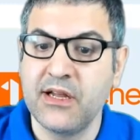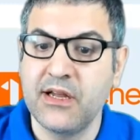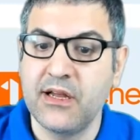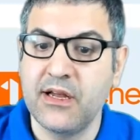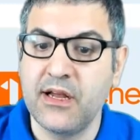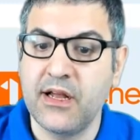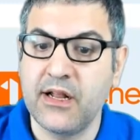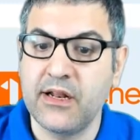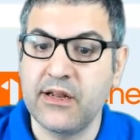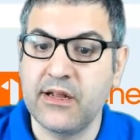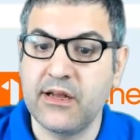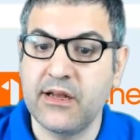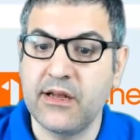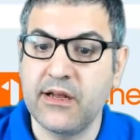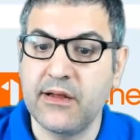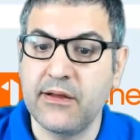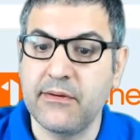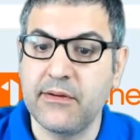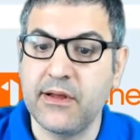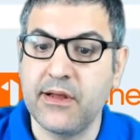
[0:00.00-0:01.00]
and
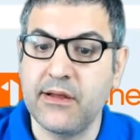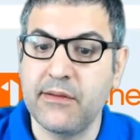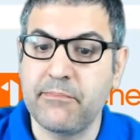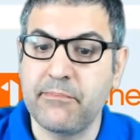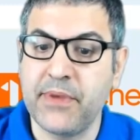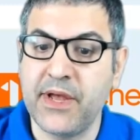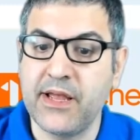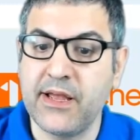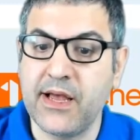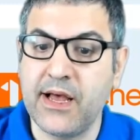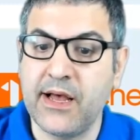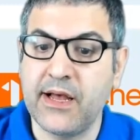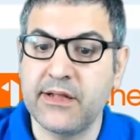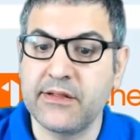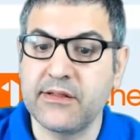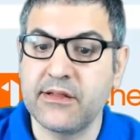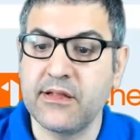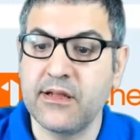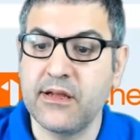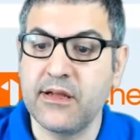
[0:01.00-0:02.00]

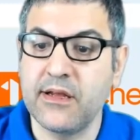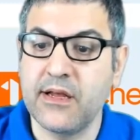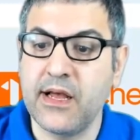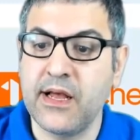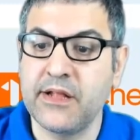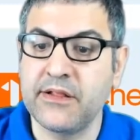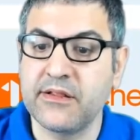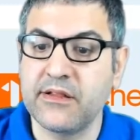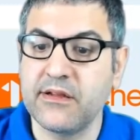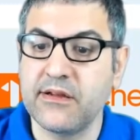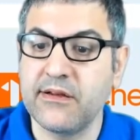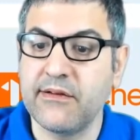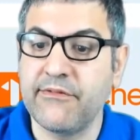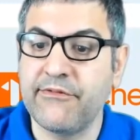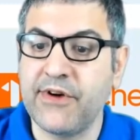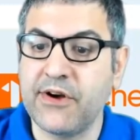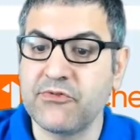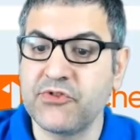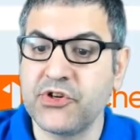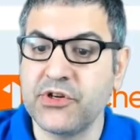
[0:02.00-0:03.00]
PayAt and
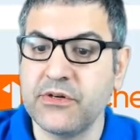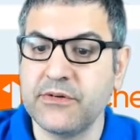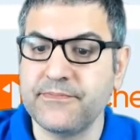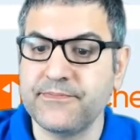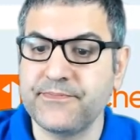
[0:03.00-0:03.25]
Voucher.